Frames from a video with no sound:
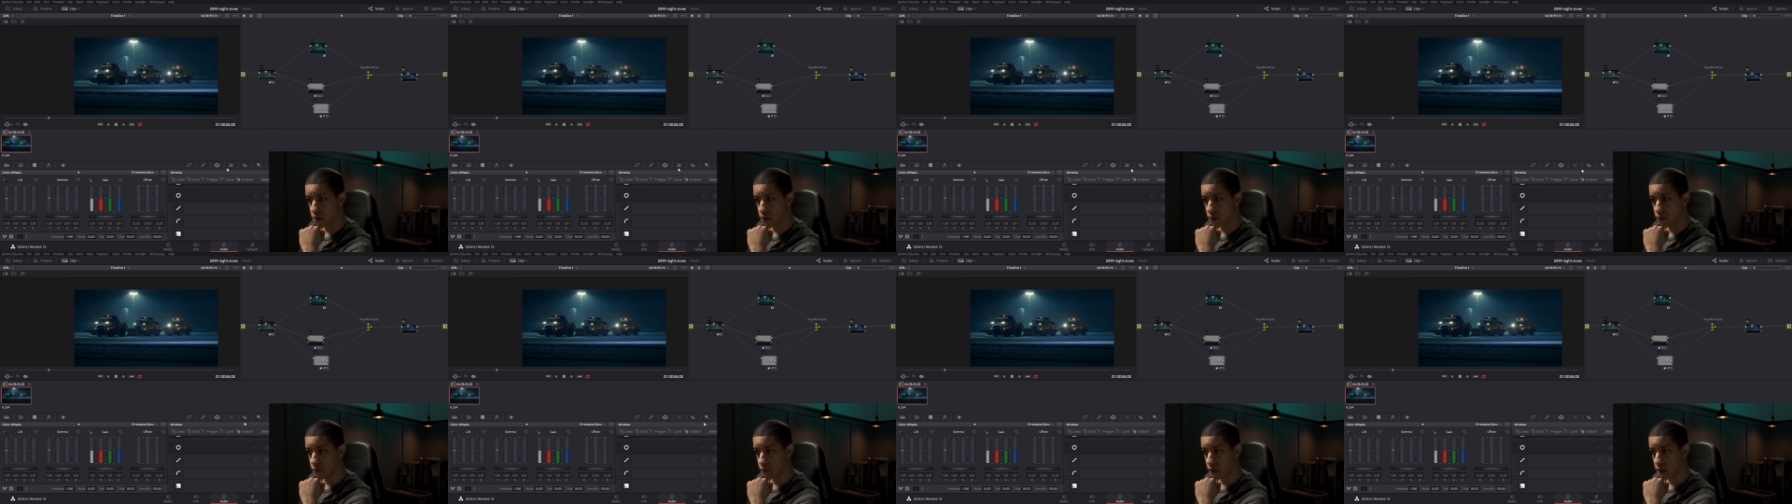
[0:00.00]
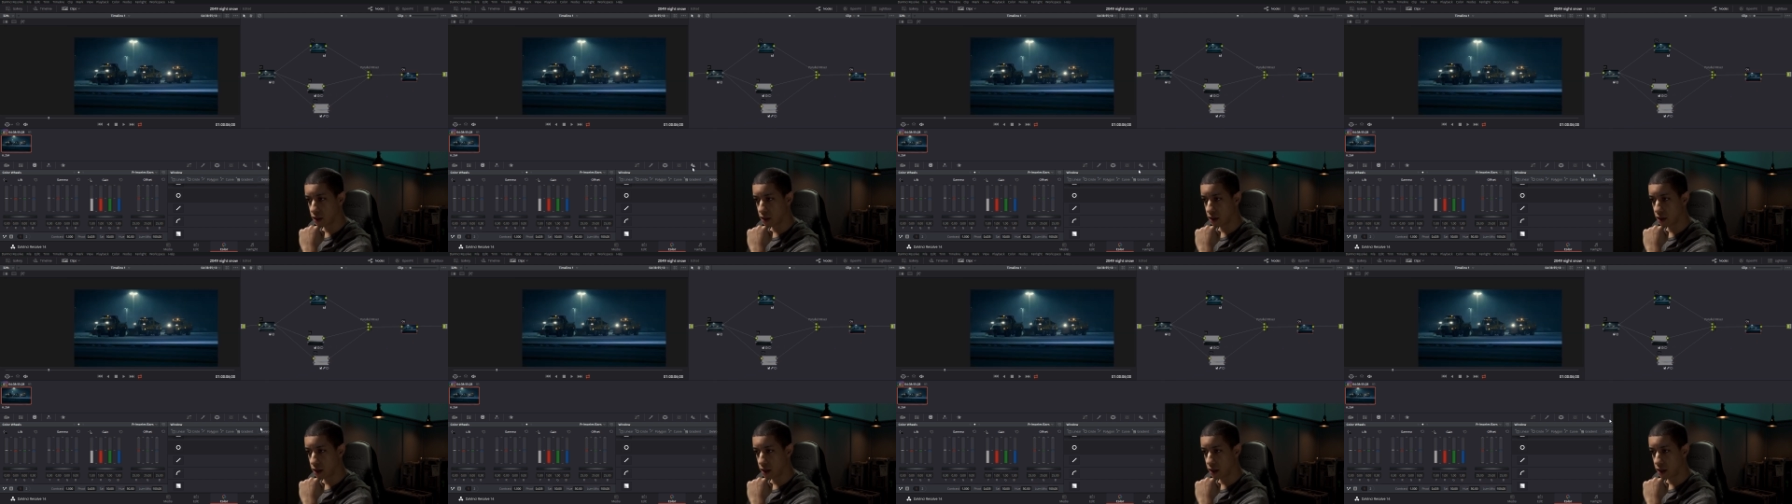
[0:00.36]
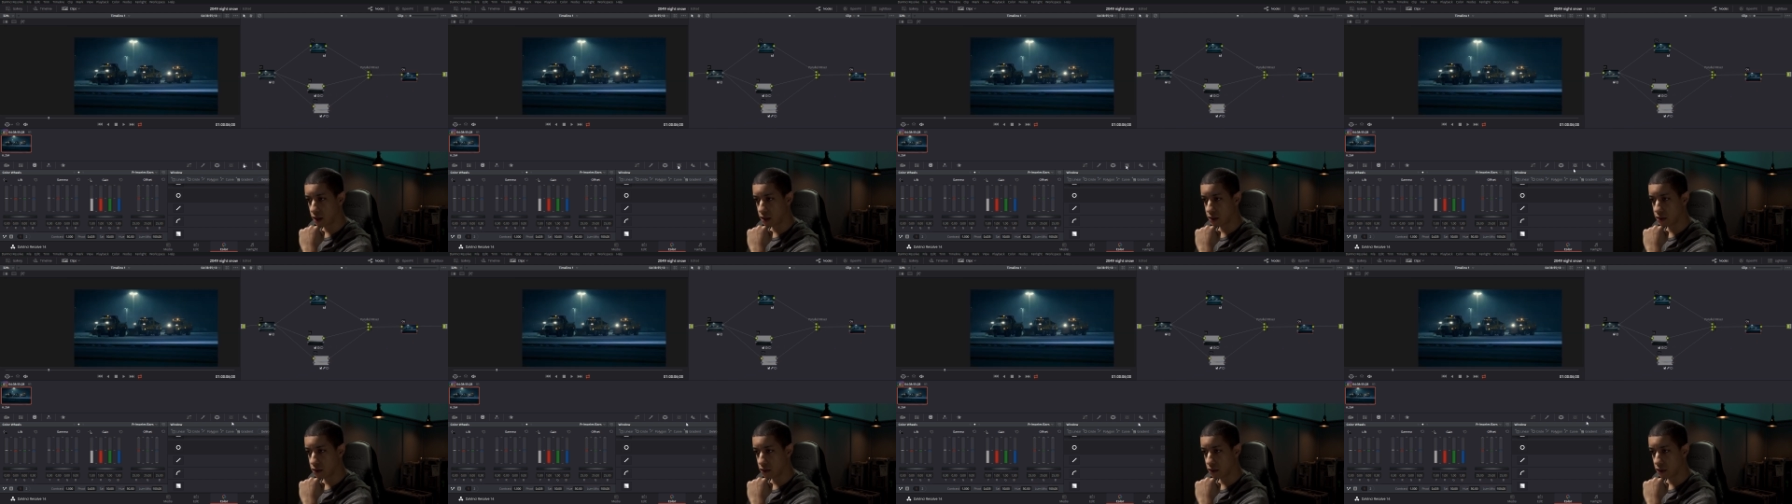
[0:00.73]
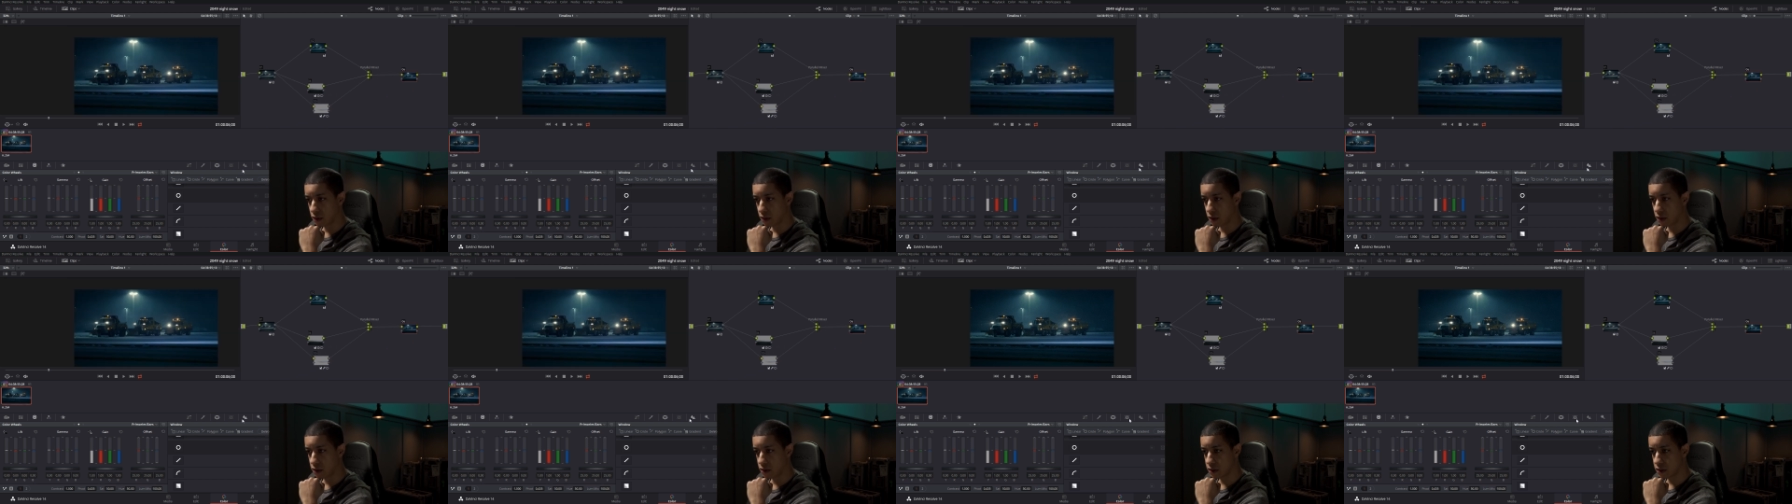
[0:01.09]
Is we can
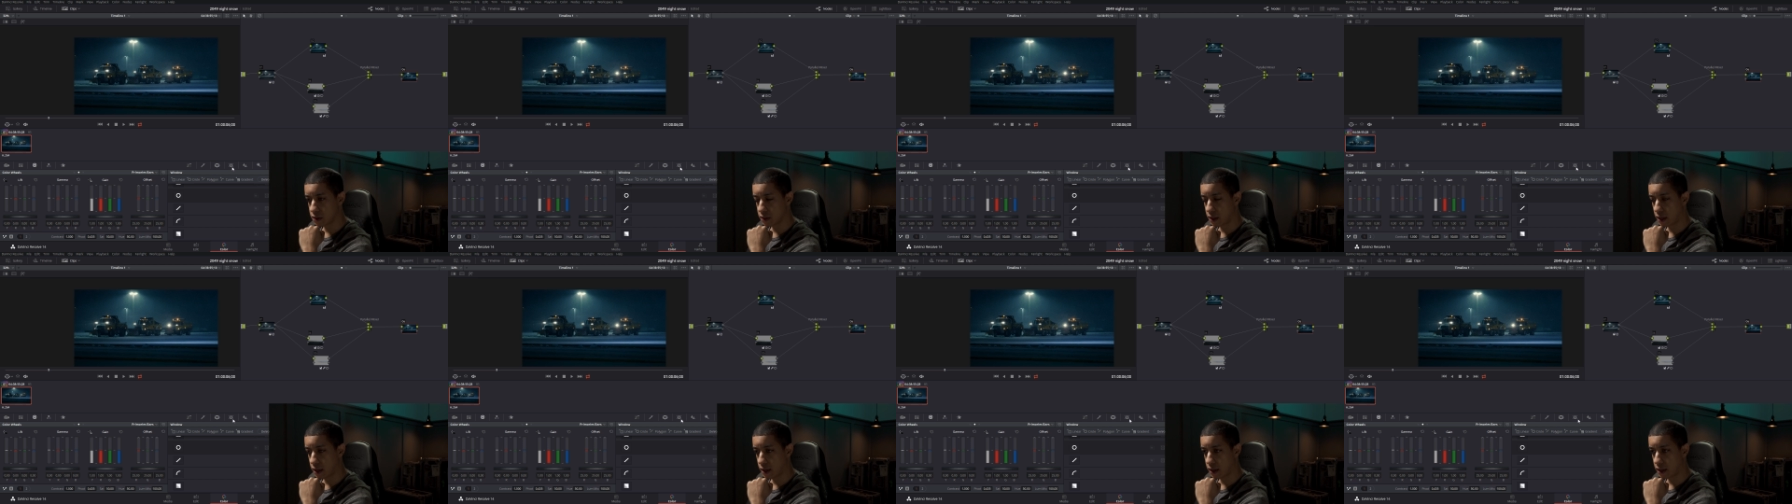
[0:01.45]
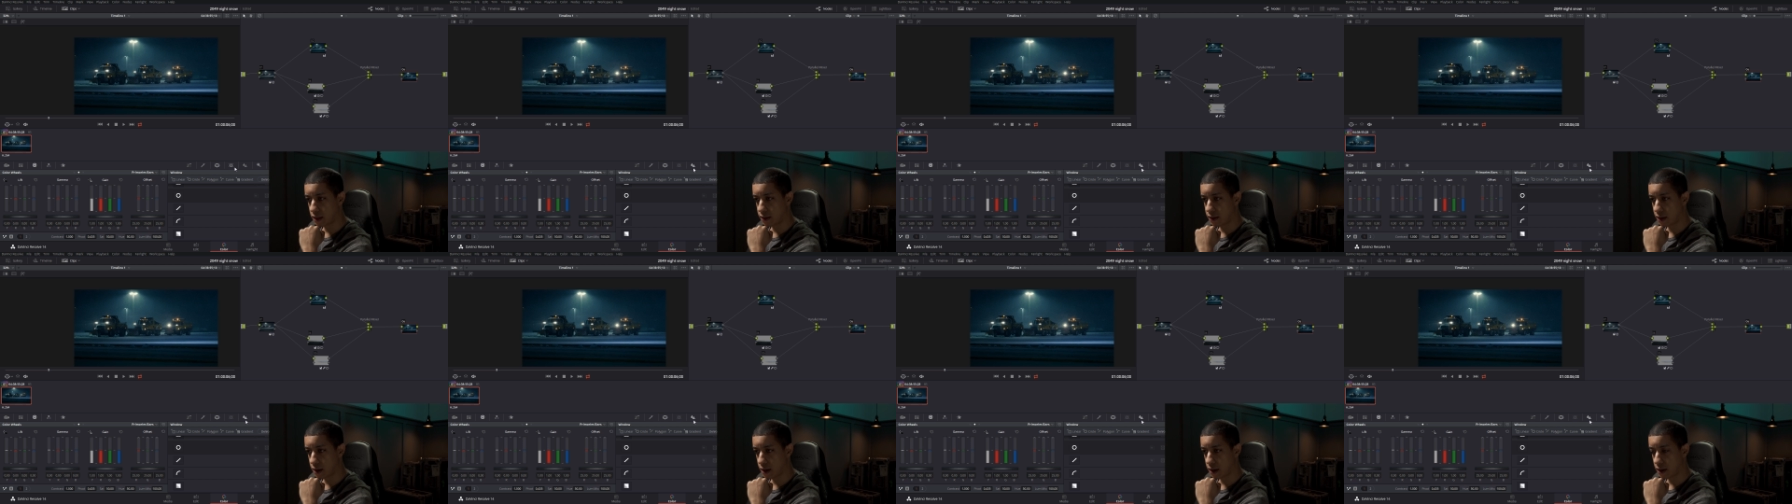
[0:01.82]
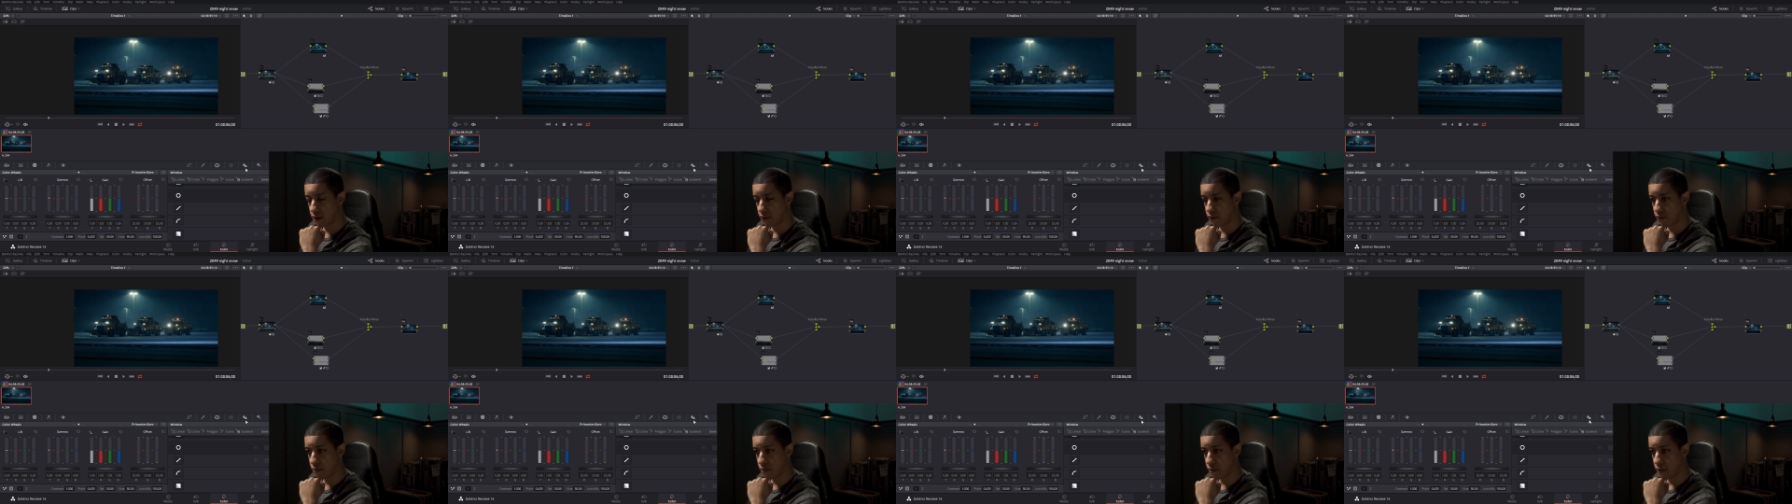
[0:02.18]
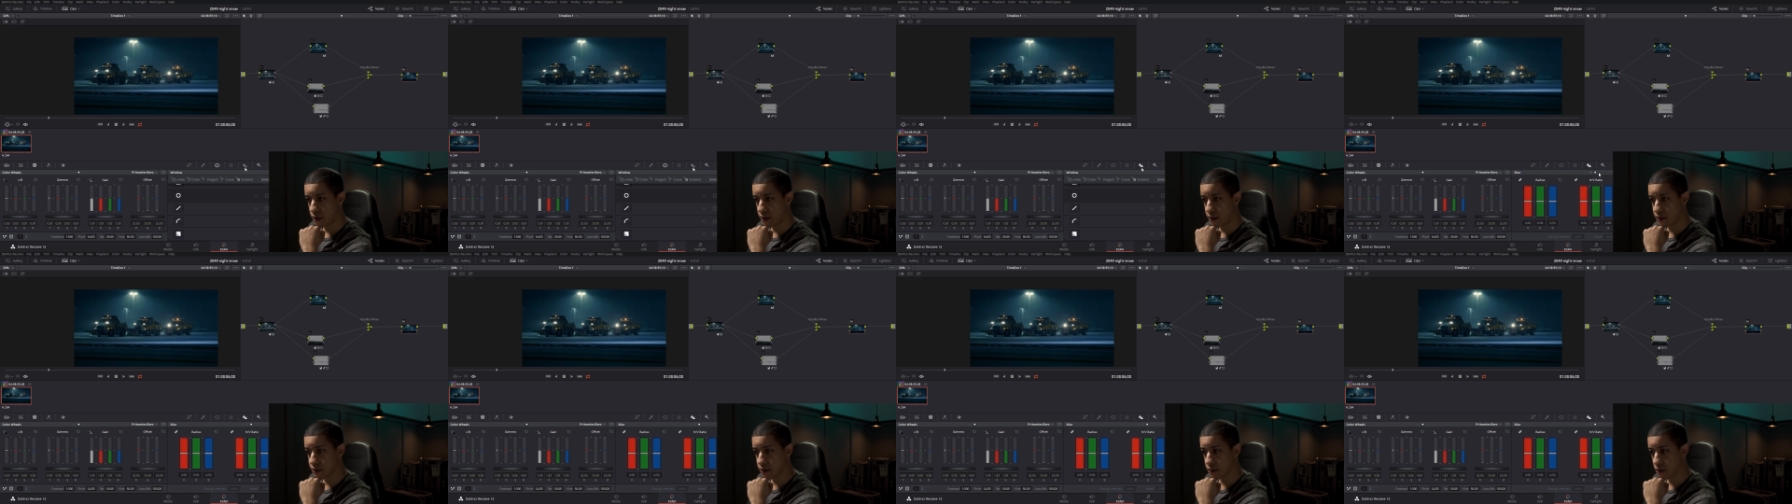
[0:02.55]
actually just add a tad of
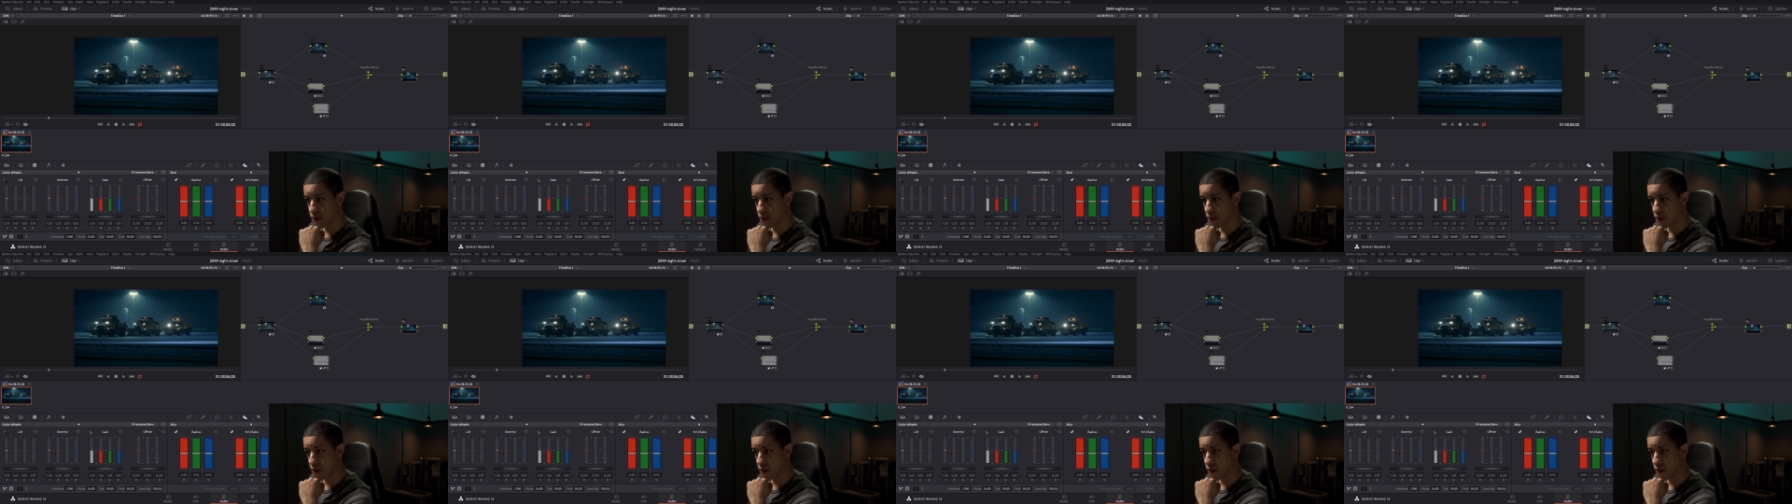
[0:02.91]
mist.